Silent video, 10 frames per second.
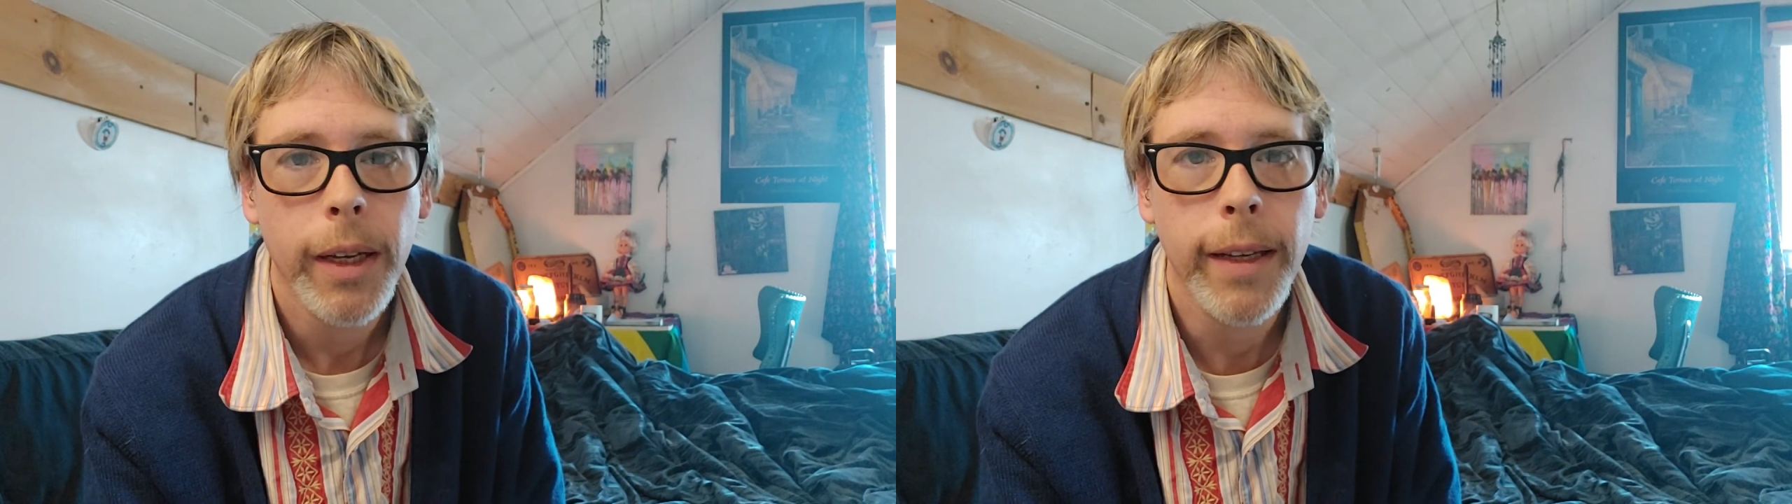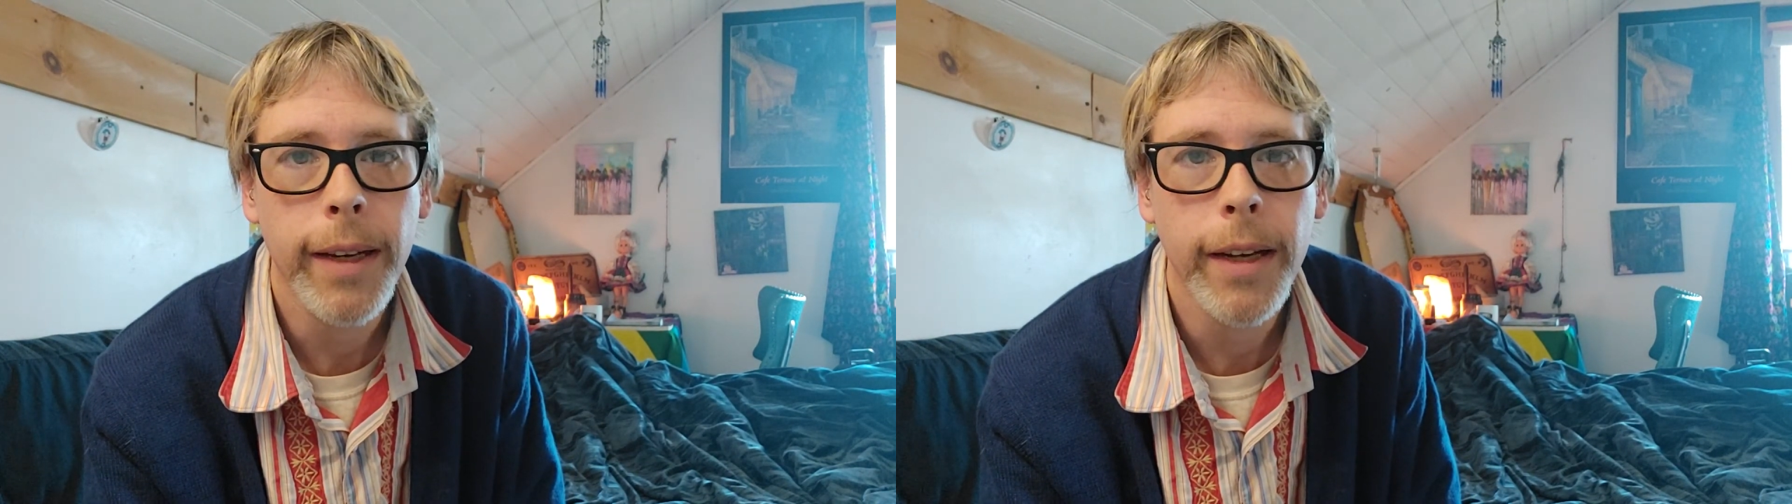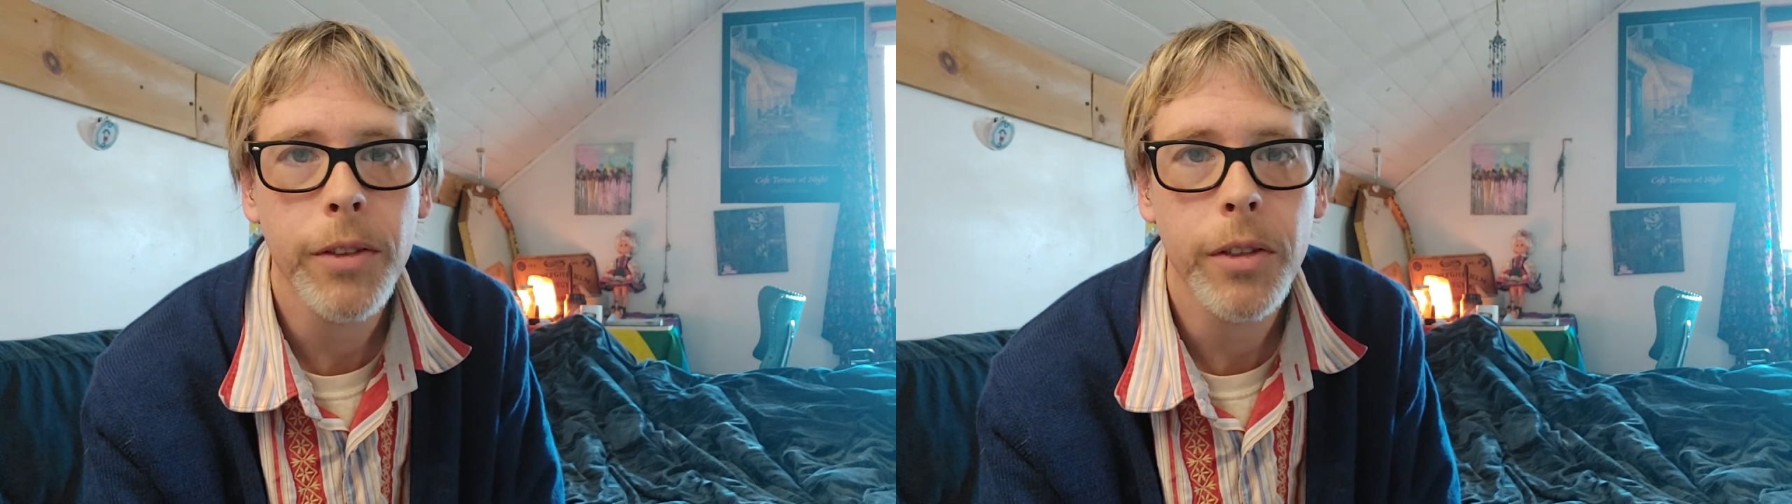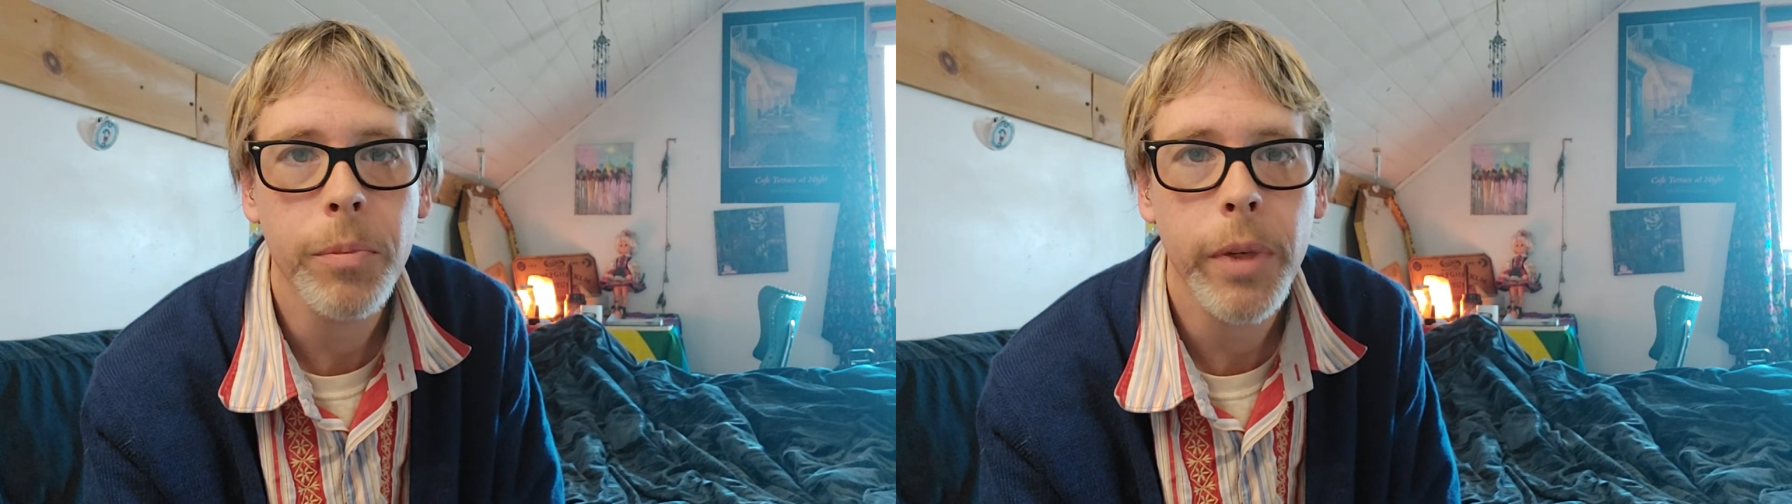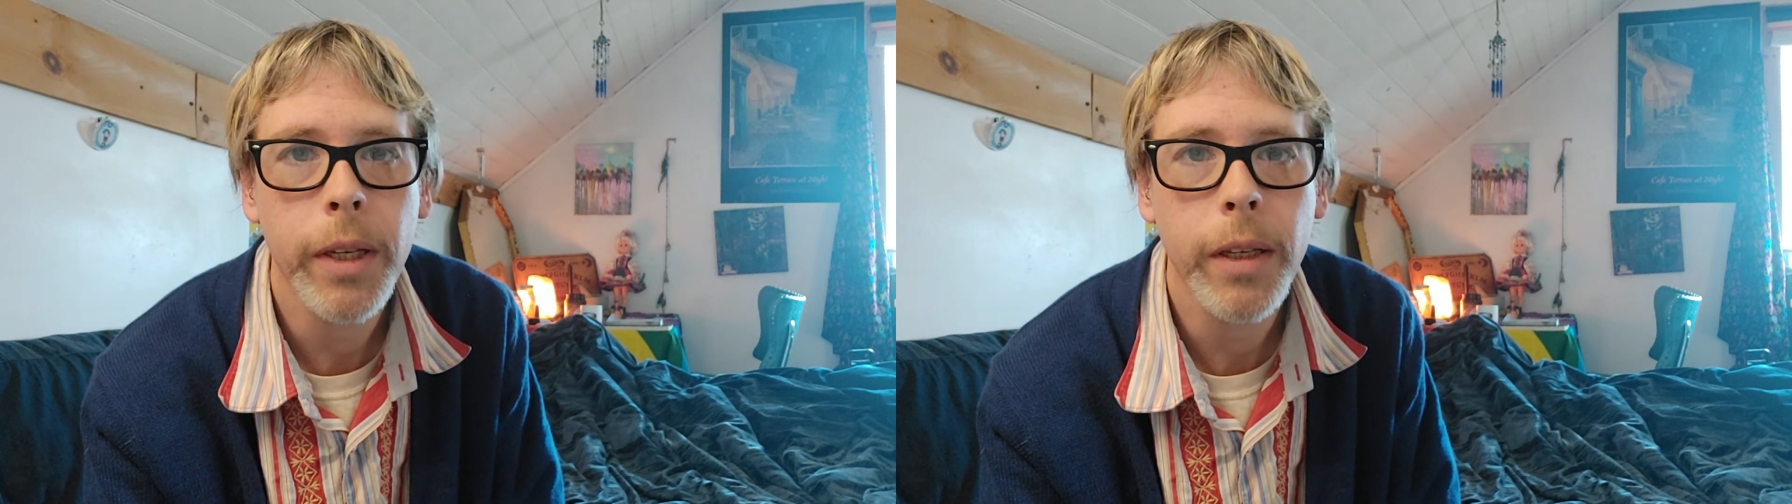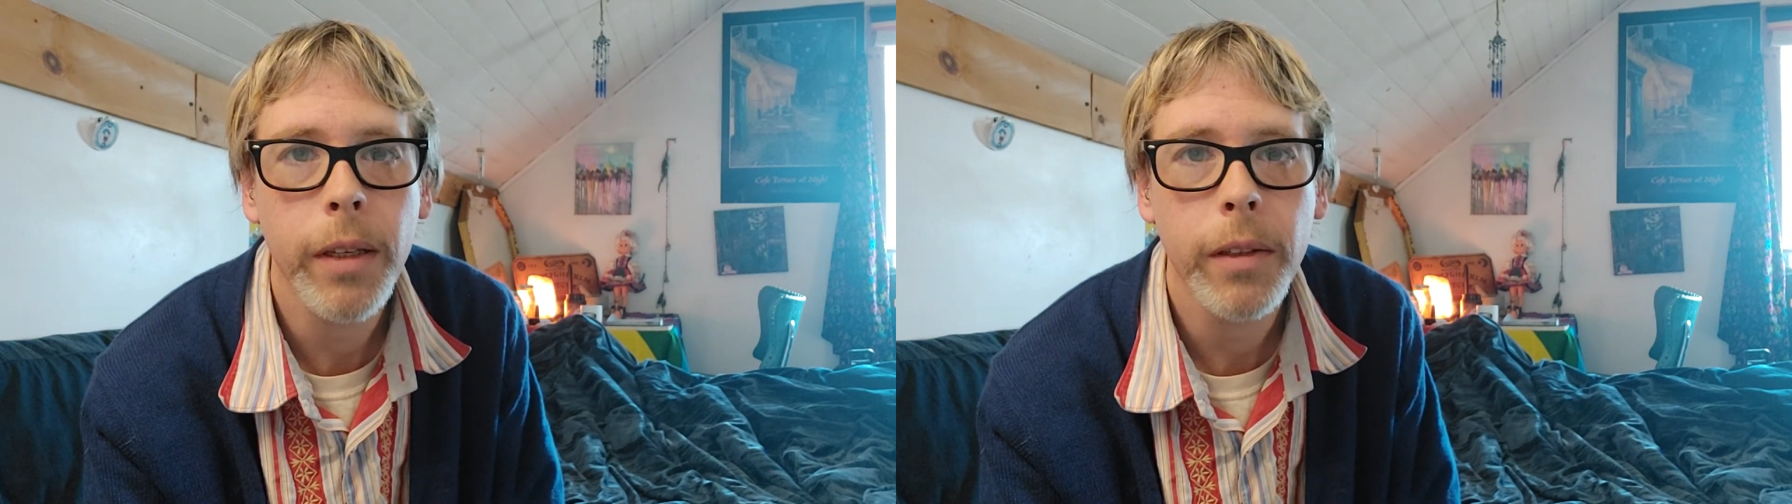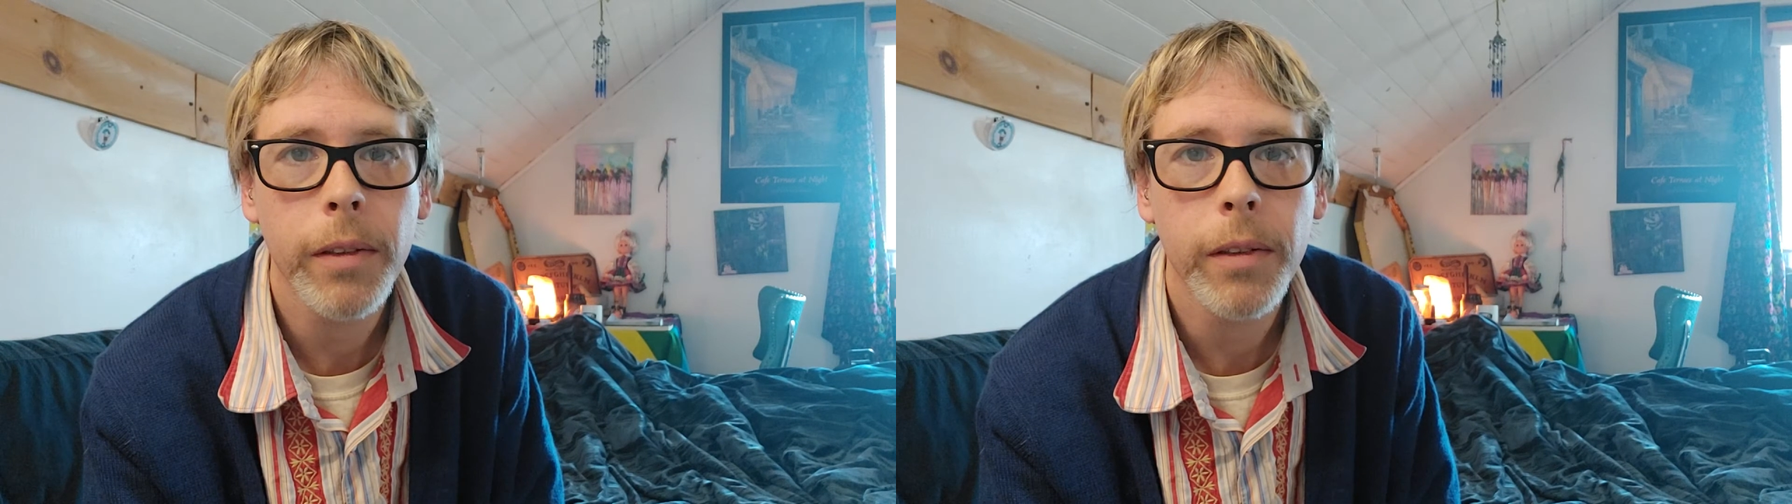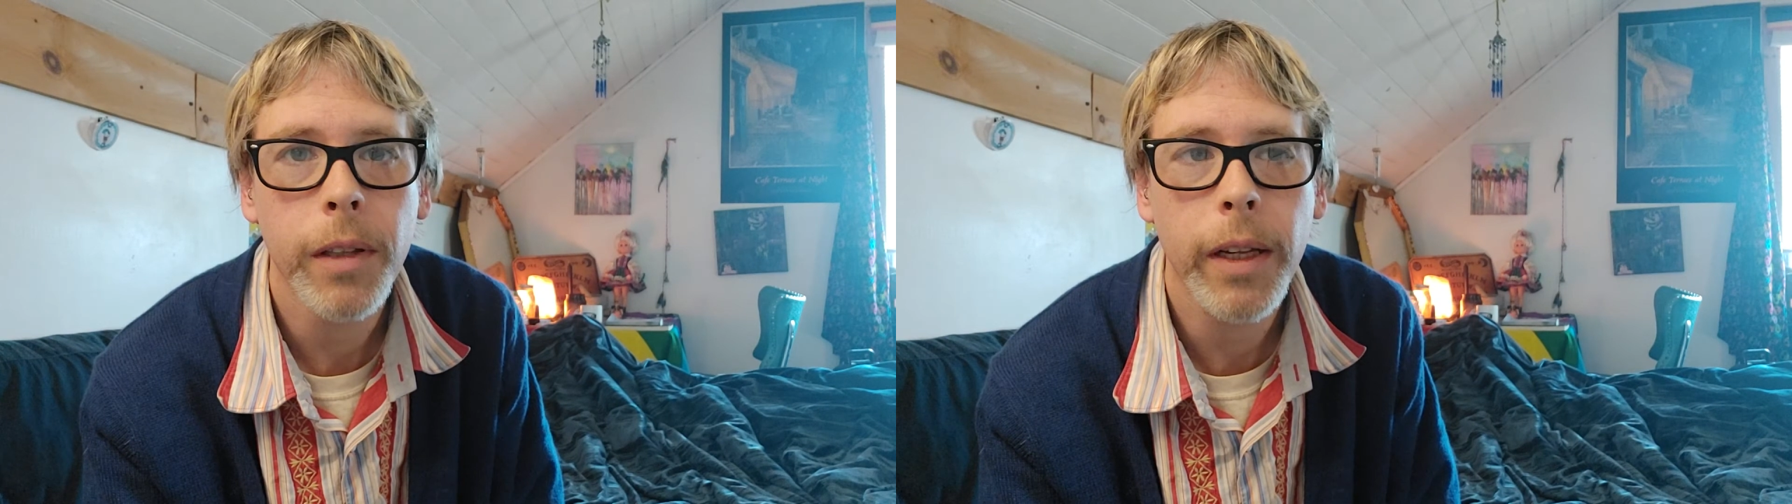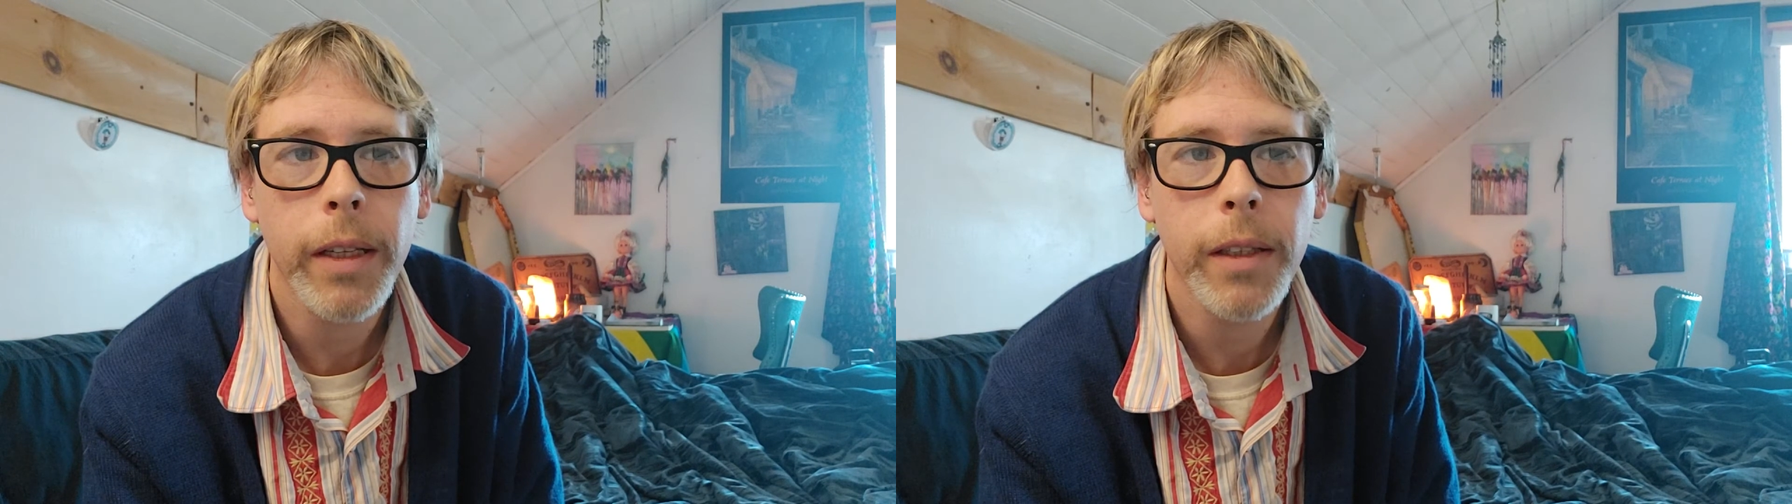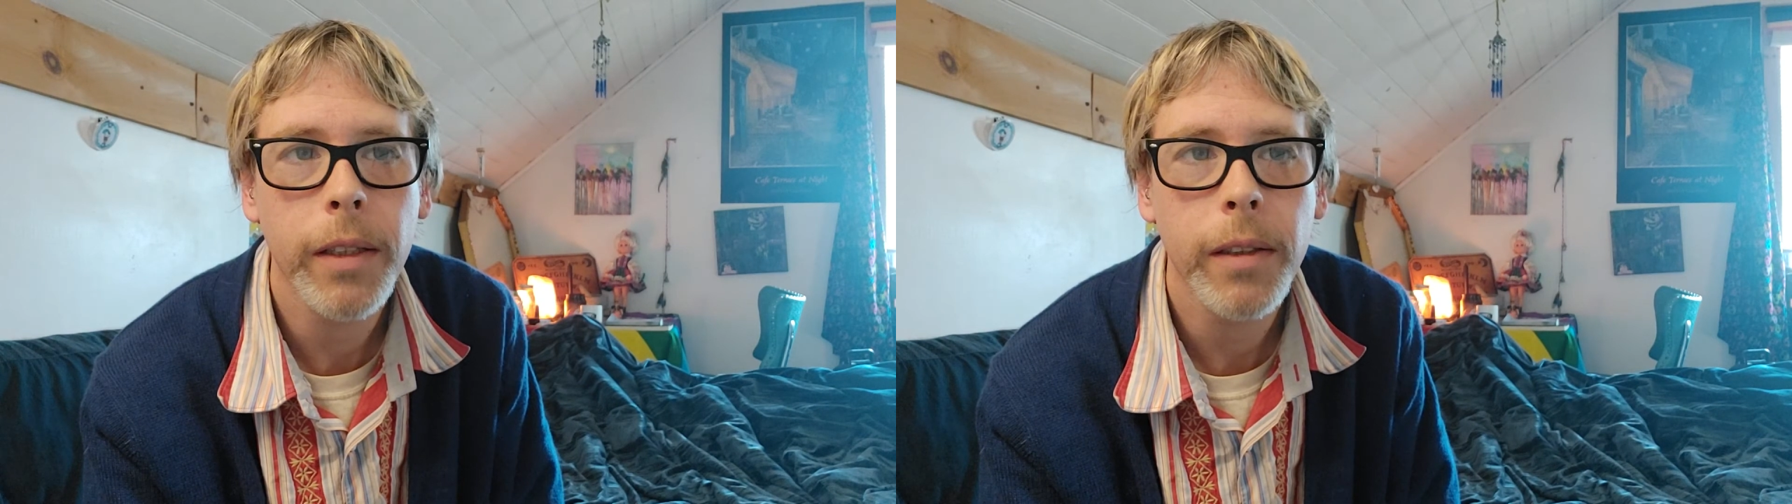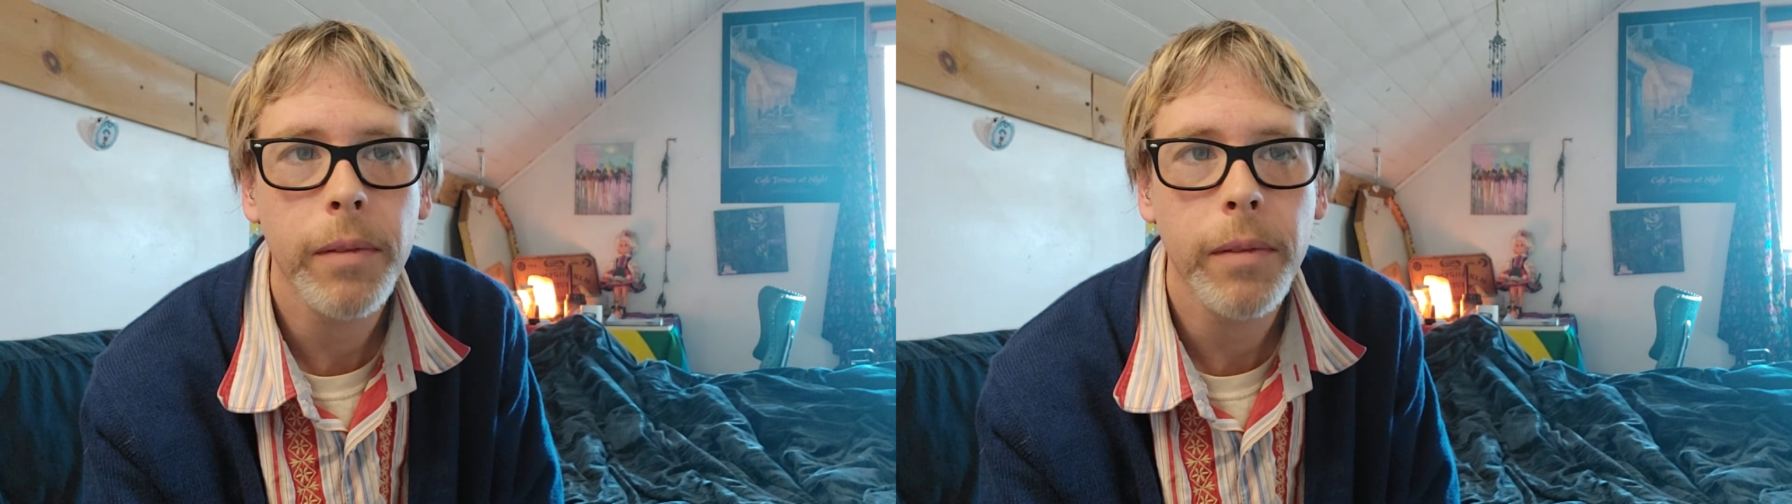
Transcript: and not just be like